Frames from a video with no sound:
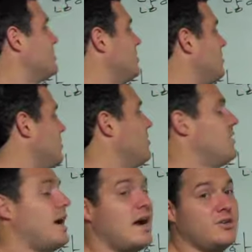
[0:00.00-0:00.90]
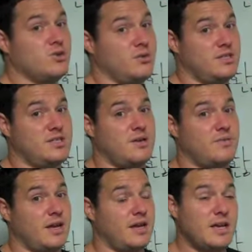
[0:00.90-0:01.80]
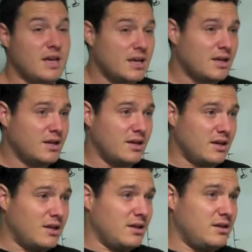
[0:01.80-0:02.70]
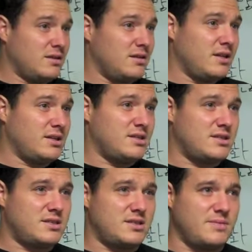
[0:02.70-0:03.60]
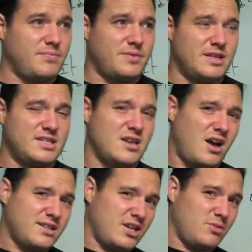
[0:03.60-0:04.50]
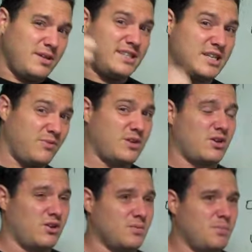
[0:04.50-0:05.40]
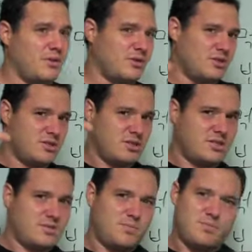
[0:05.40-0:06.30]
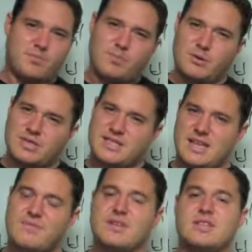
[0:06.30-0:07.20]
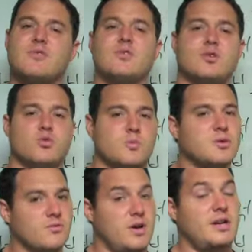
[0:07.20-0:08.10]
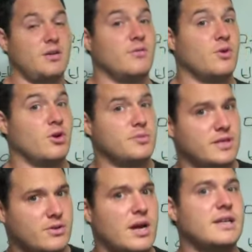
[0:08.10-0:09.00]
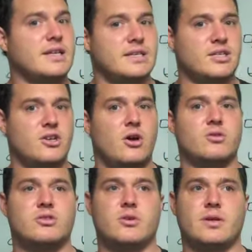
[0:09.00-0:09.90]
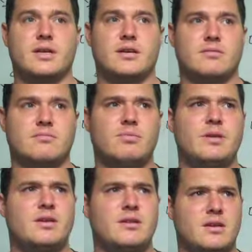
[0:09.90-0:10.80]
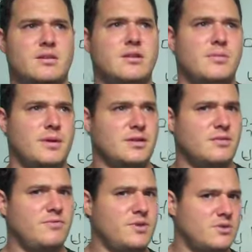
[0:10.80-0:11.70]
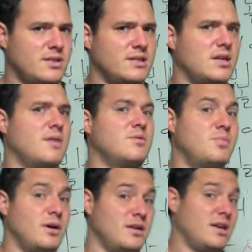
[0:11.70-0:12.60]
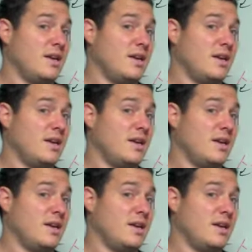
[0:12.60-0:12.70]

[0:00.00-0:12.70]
to learn how to do this stuff, okay? It's not terribly difficult, but there's about 7 different groups of regular verbs that you kind of need to know. So it can be a little bit confusing at times, but